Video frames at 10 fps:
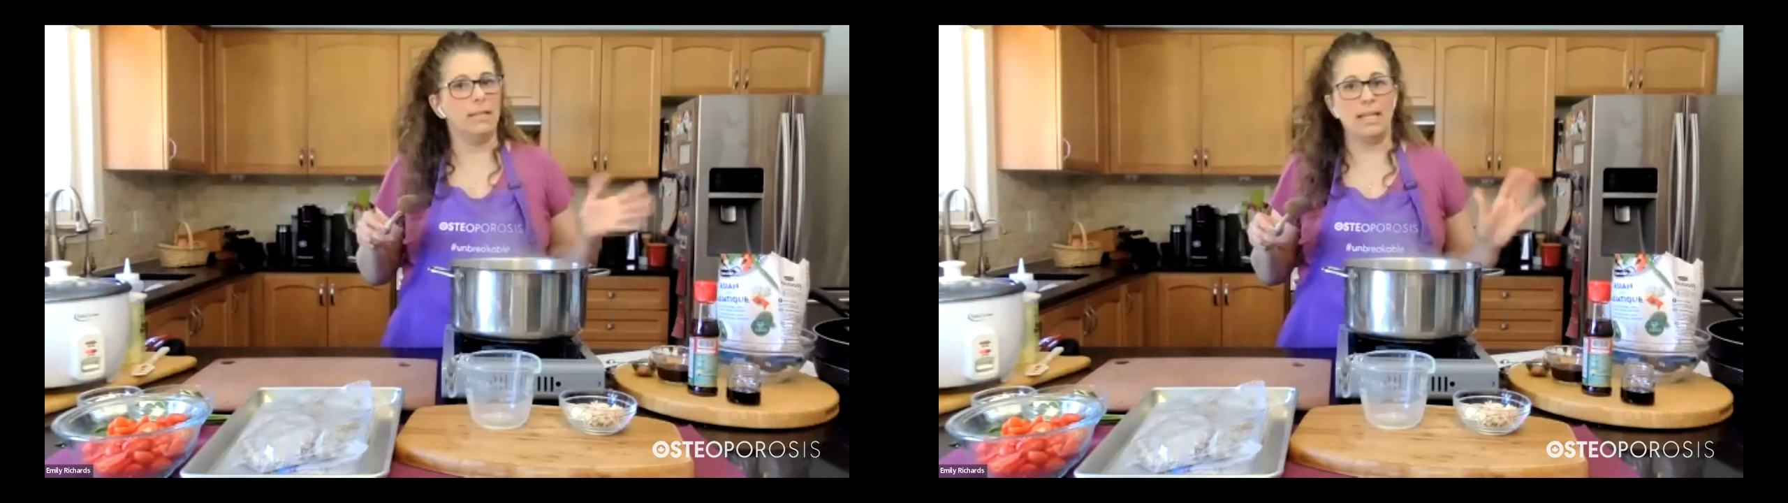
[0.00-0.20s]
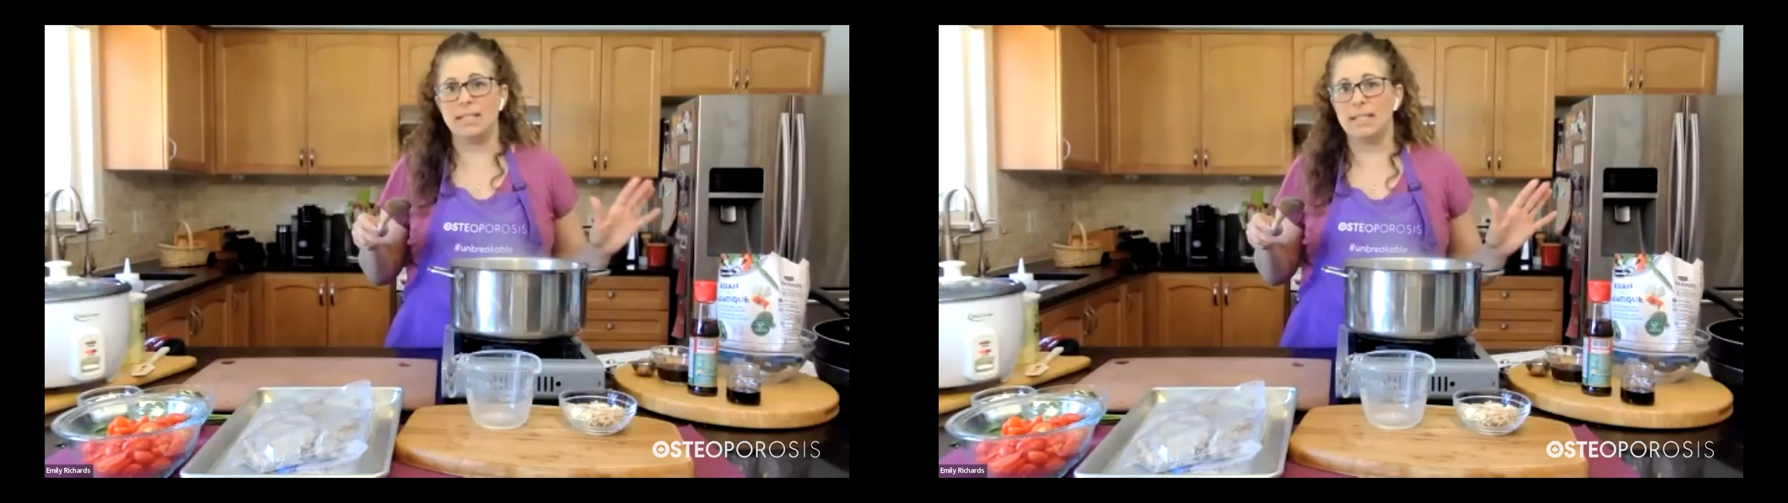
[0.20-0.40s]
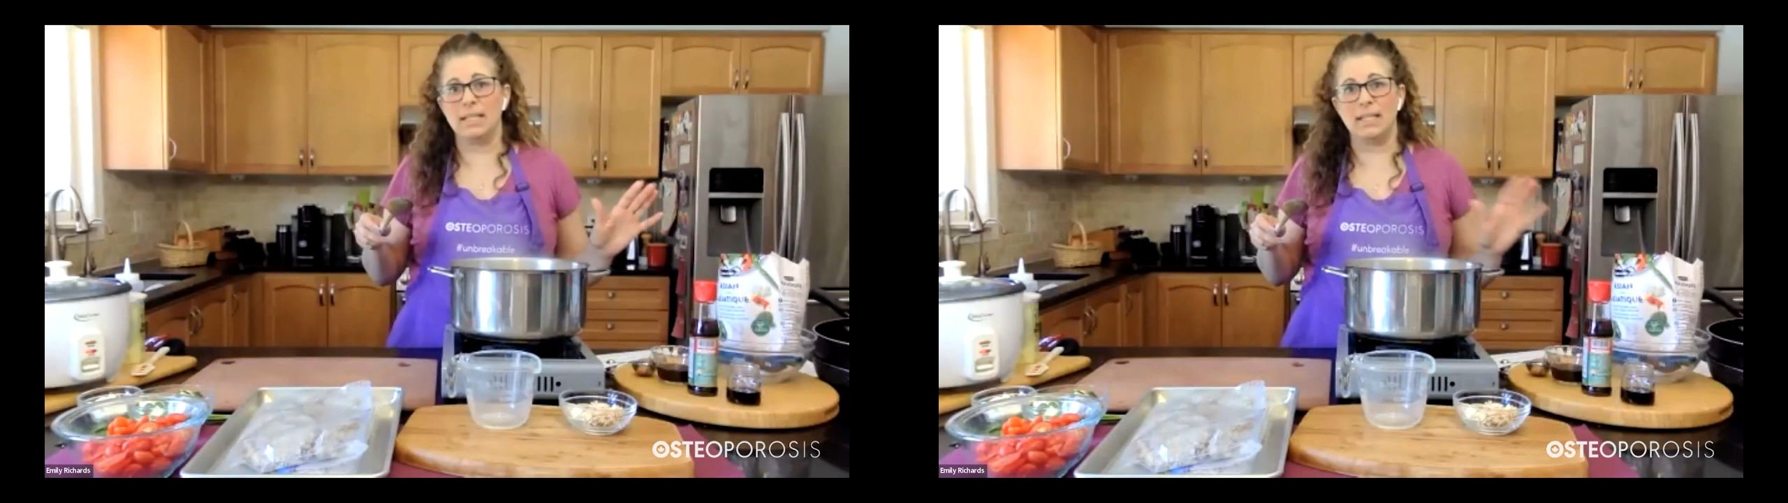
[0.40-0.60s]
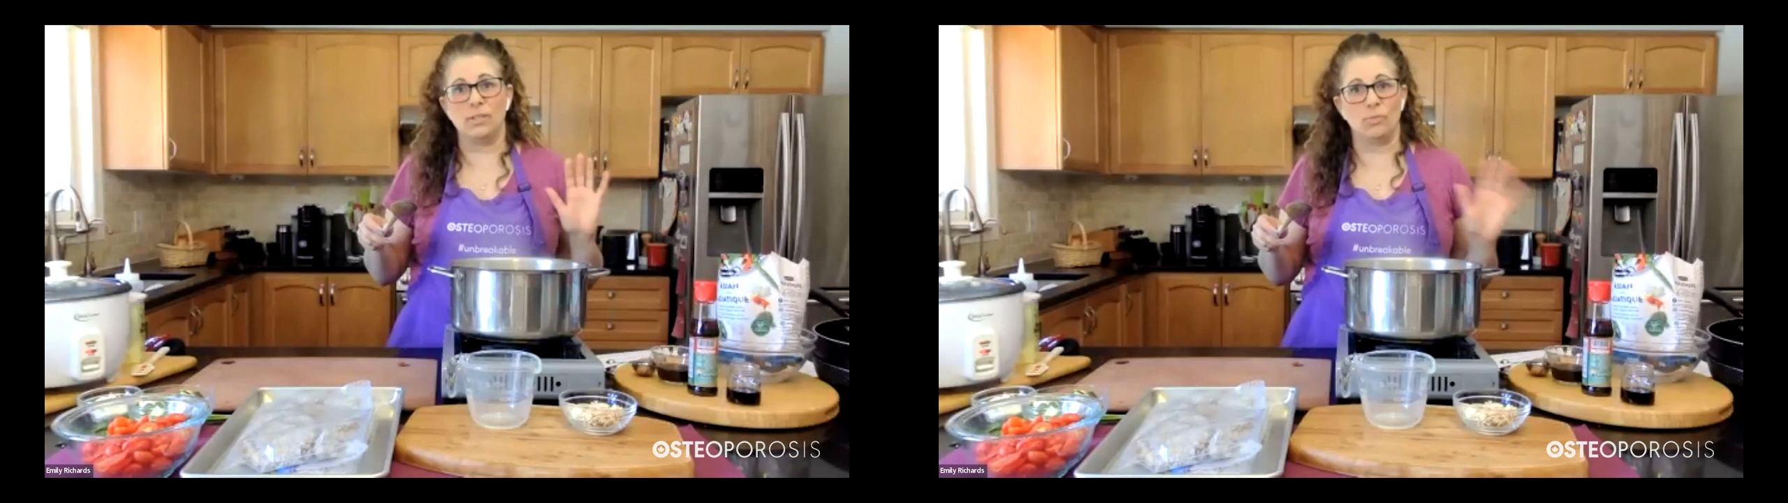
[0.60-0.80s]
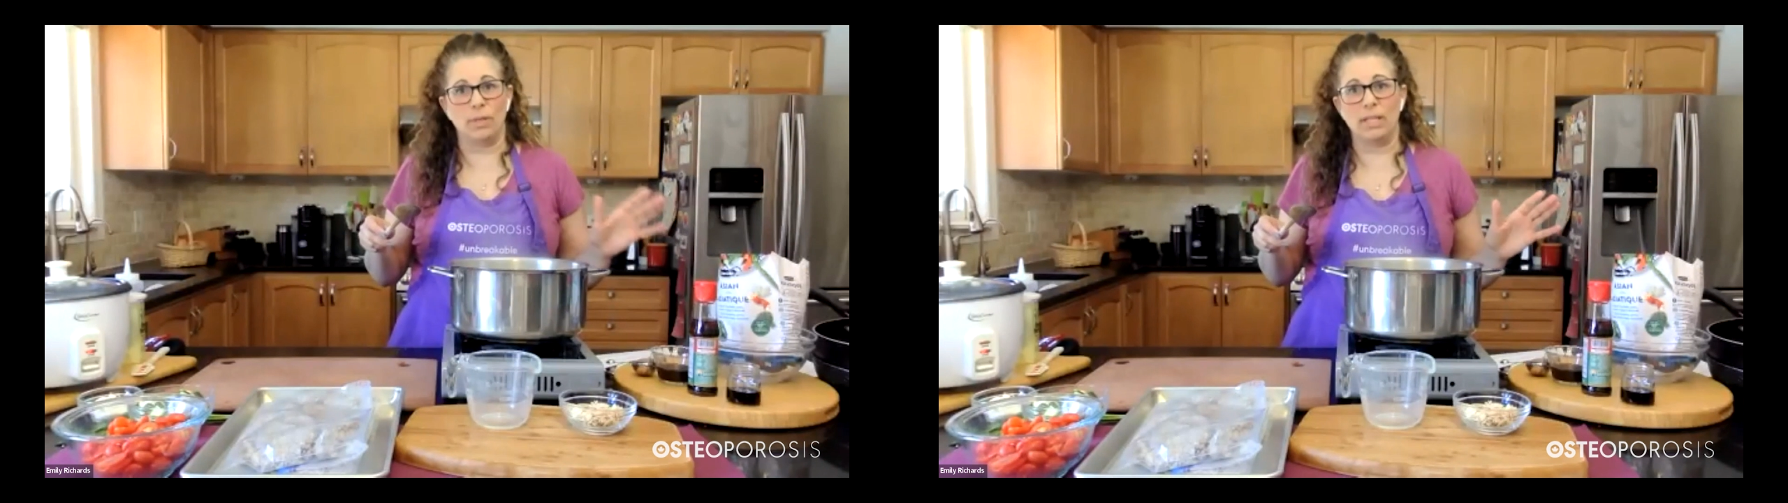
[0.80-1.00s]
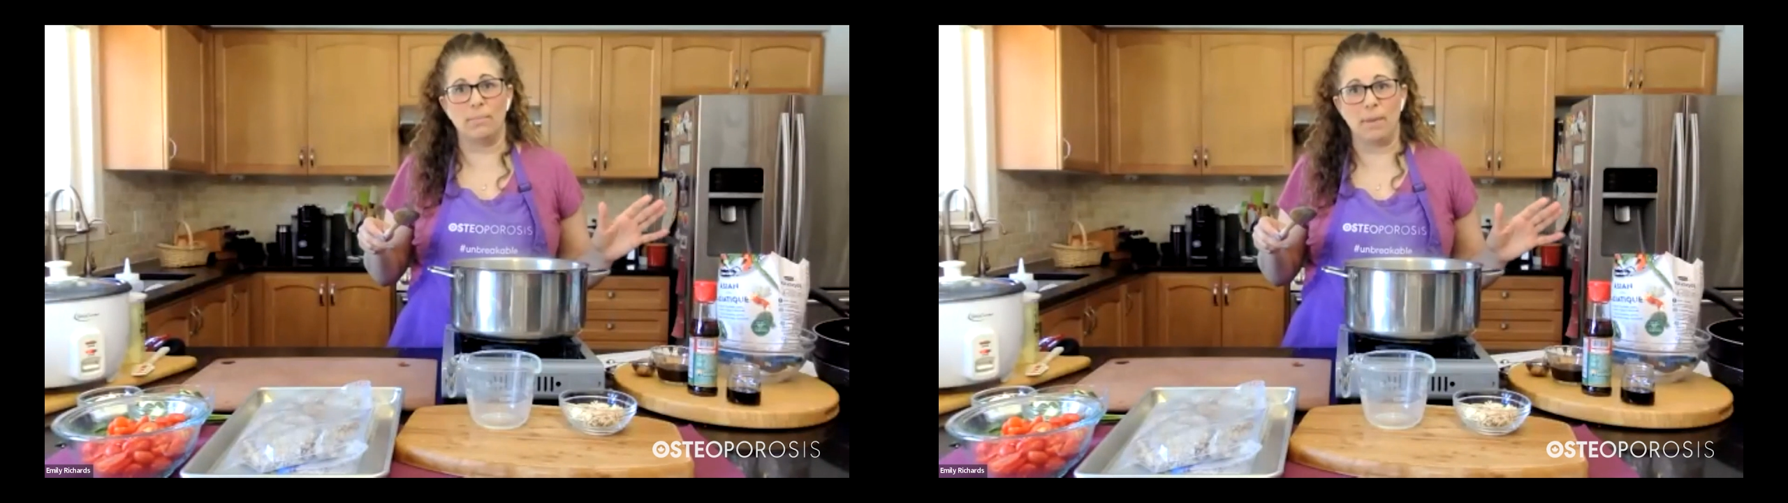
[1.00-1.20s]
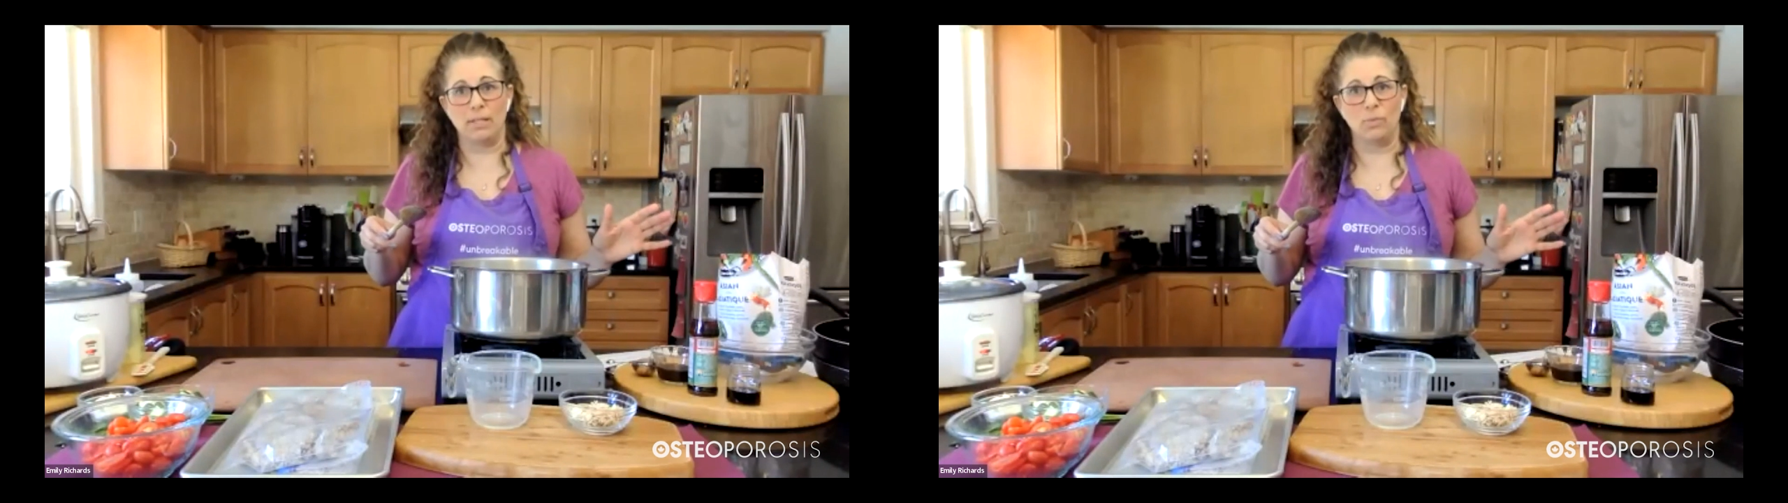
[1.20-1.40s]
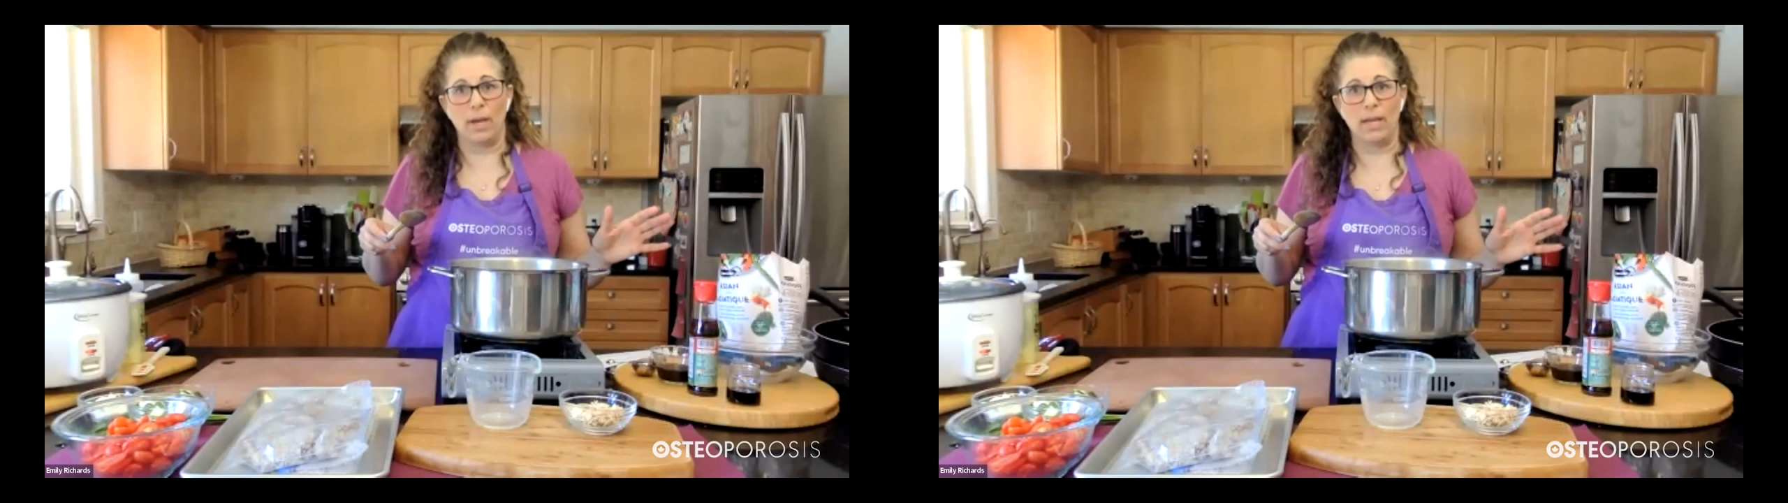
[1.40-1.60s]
tasting it is really the best